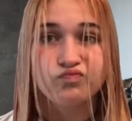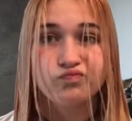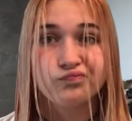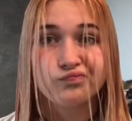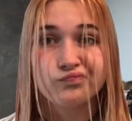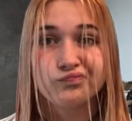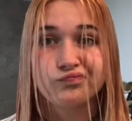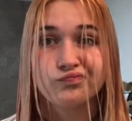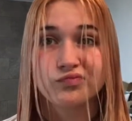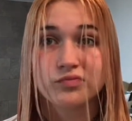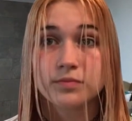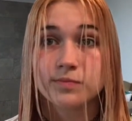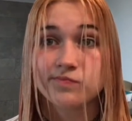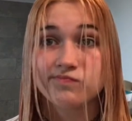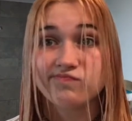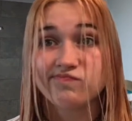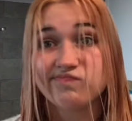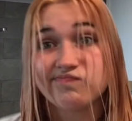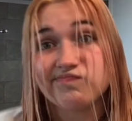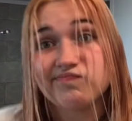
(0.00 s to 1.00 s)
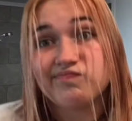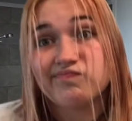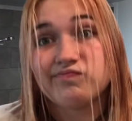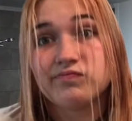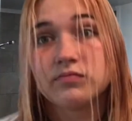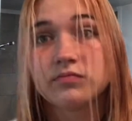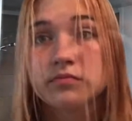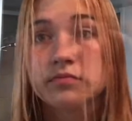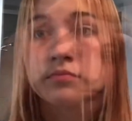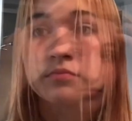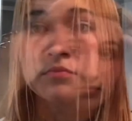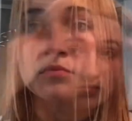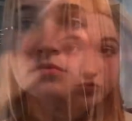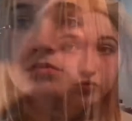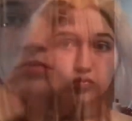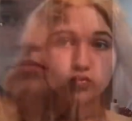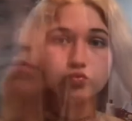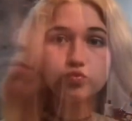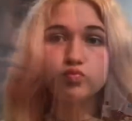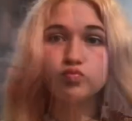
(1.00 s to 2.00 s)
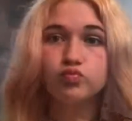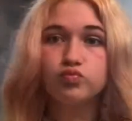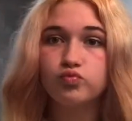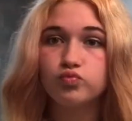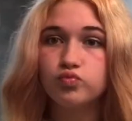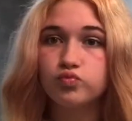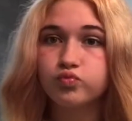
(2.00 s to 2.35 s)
[no speech]